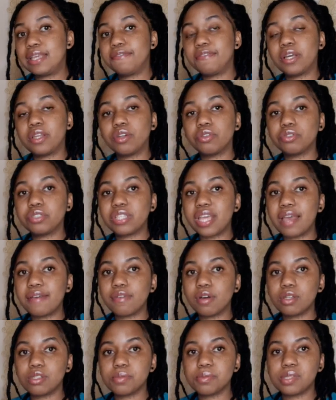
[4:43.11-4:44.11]
If I don't have a
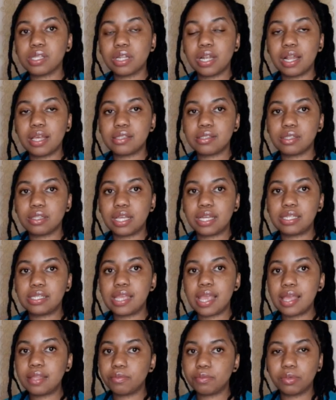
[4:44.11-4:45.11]
hospital class on that
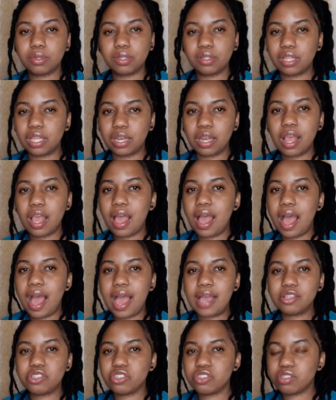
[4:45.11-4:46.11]
day, well, then
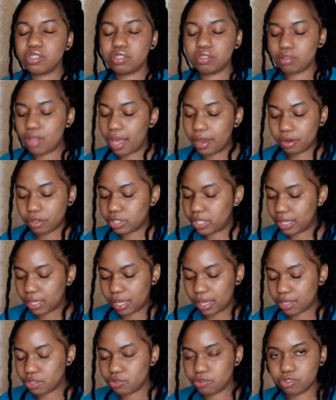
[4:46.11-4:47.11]
I don't take
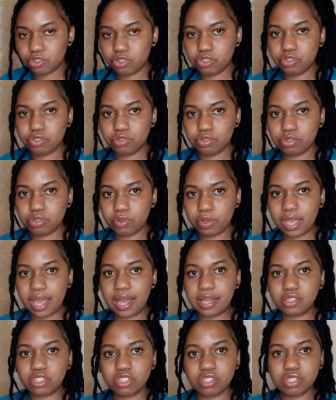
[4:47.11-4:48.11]
extra shoes. So yeah,
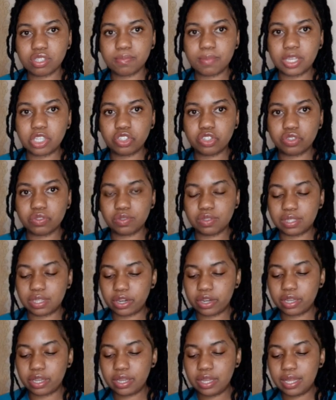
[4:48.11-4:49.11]
just my shoes
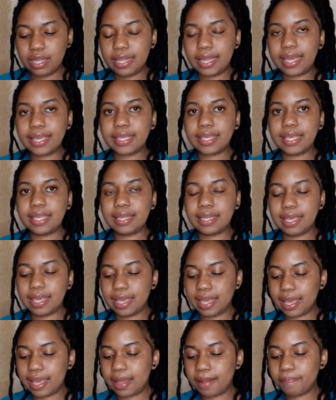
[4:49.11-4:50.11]
are like in
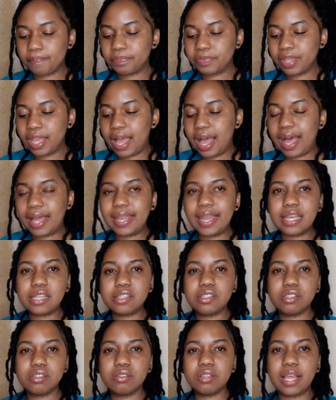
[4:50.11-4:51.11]
here. I
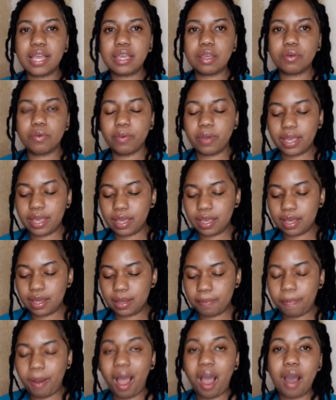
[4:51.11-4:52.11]
like to like
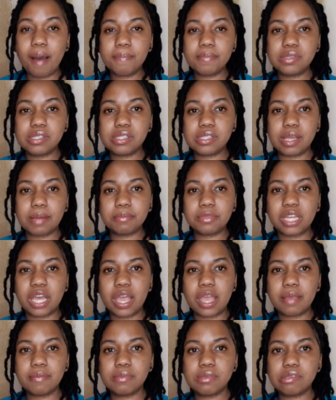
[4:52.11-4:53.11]
wear pumps
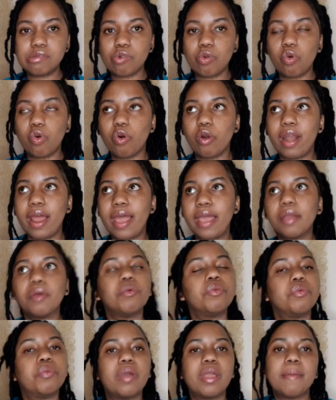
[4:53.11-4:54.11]
sometimes, or I
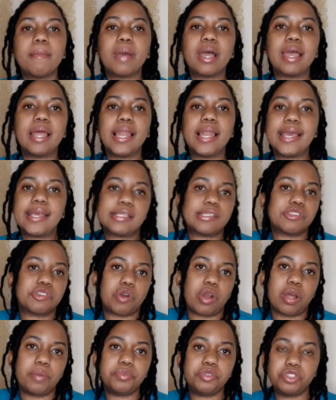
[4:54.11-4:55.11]
would wear my like
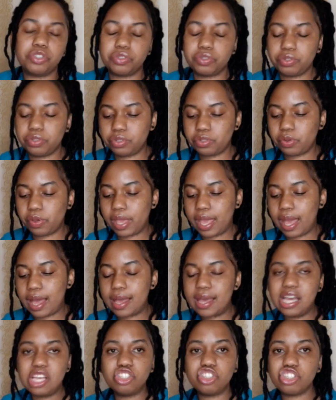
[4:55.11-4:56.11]
scrub shoes. So yeah,
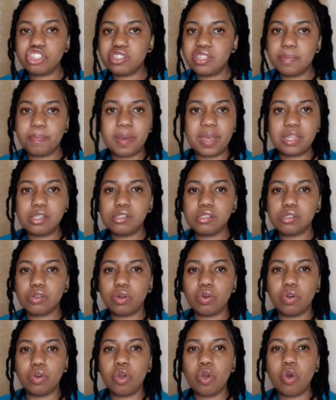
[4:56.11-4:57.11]
just depends
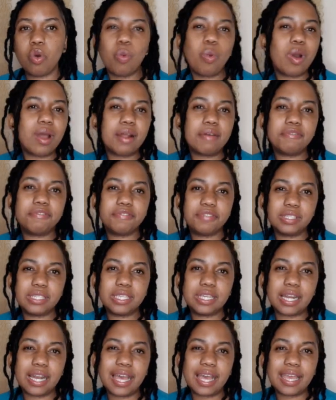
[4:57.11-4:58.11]
on what I'm
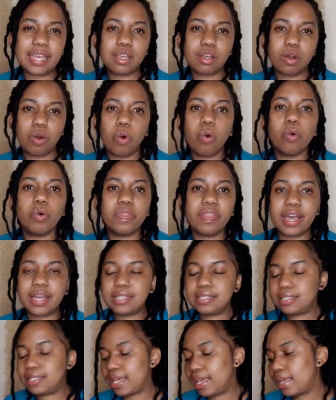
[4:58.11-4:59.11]
feeling like on
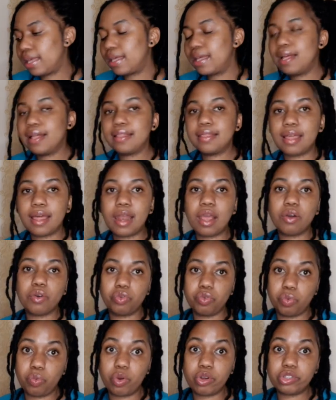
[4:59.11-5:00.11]
that day that I
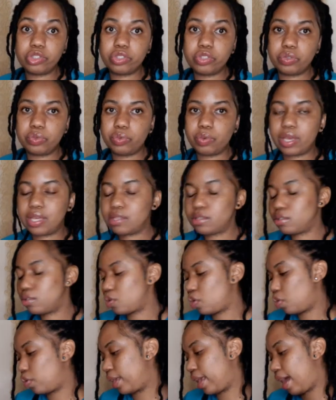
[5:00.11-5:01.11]
would want to wear.
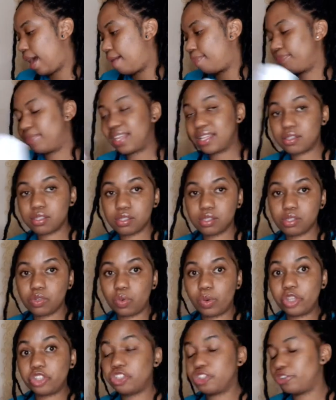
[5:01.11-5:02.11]
So yeah, that's also
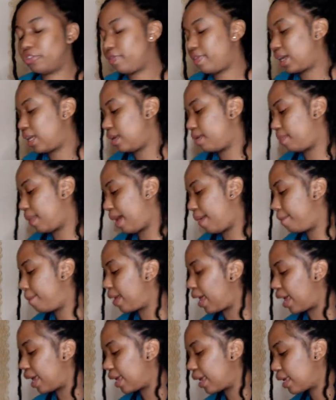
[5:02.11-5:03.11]
what you'll find in my
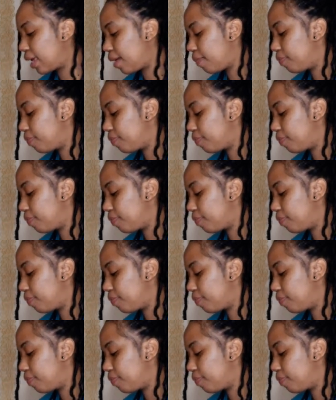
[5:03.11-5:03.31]
bag.